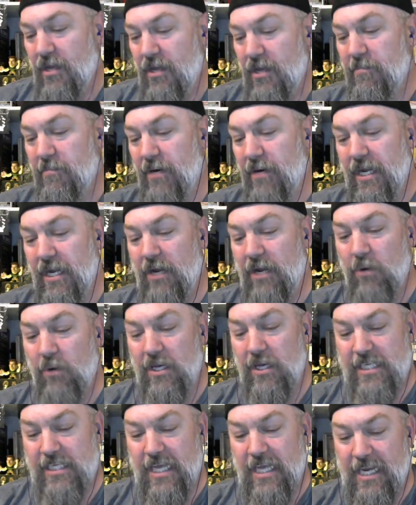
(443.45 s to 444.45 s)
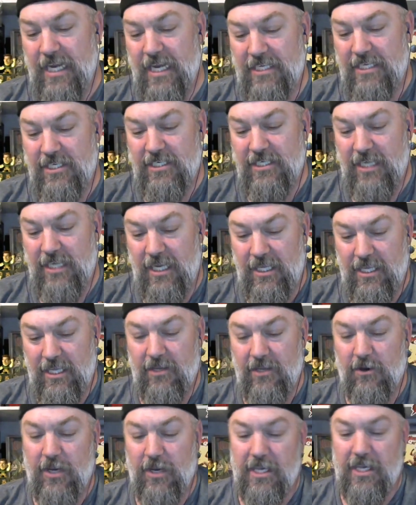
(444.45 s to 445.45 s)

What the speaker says: But it was kind of nice to see that, okay,